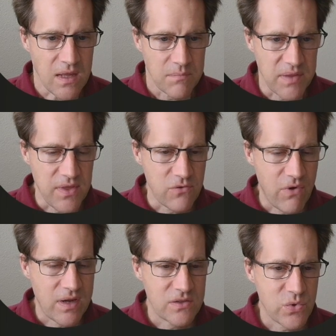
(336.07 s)
But they
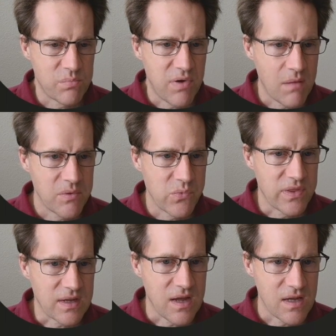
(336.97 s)
ran into a problem with
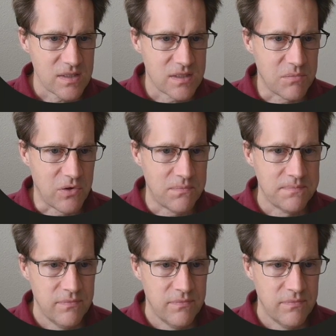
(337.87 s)
a customer